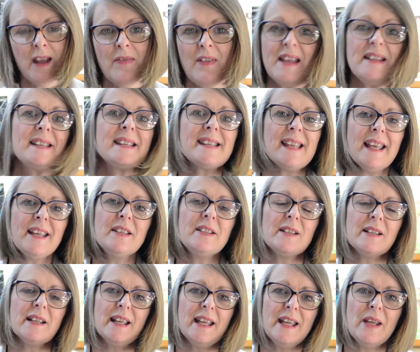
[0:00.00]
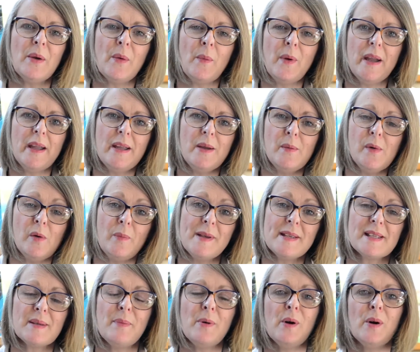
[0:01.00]
Then secondly, we will be
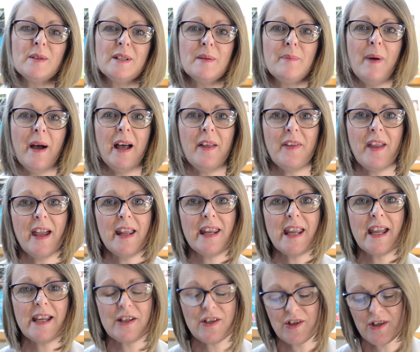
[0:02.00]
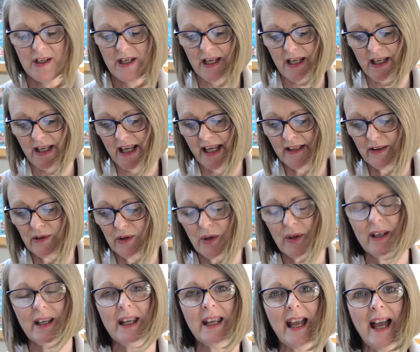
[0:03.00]
supported by the NEHT in
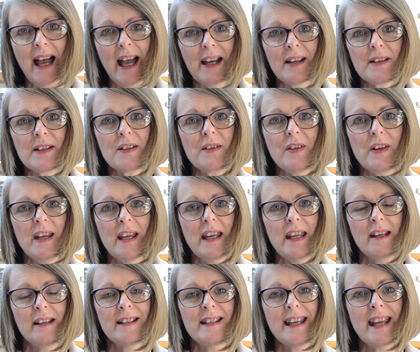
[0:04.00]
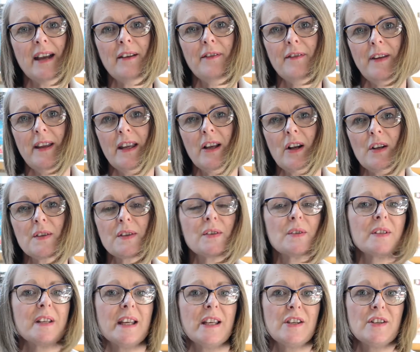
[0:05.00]
looking at the DFE
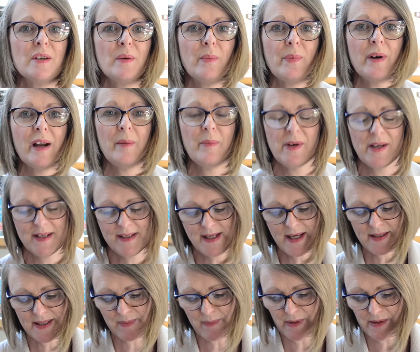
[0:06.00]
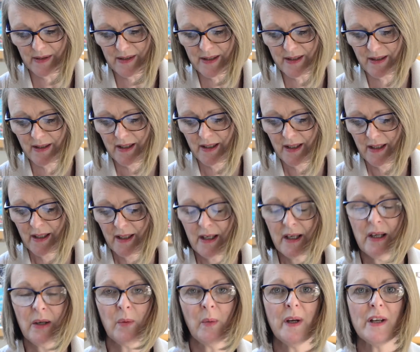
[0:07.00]
consultation on primary assessment,
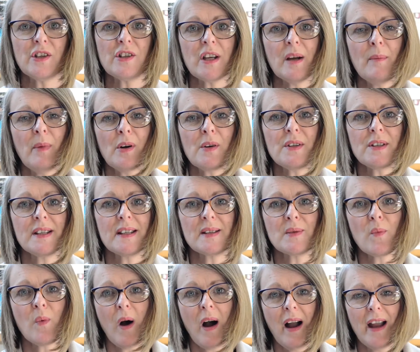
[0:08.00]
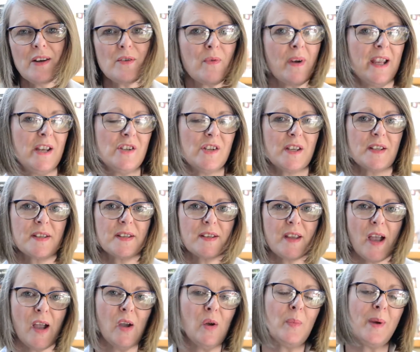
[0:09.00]
which amongst its wide-ranging
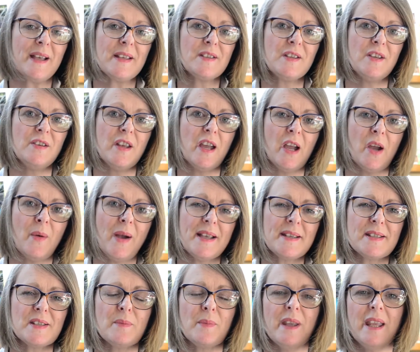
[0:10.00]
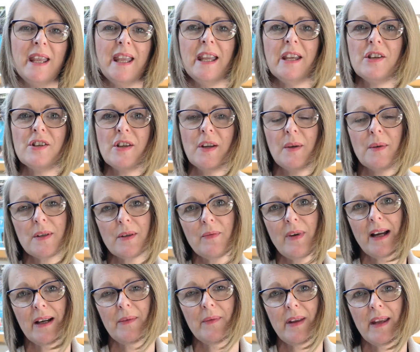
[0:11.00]
scope, as you know, has some key issues
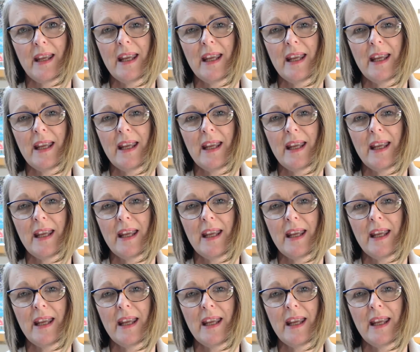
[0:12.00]
around the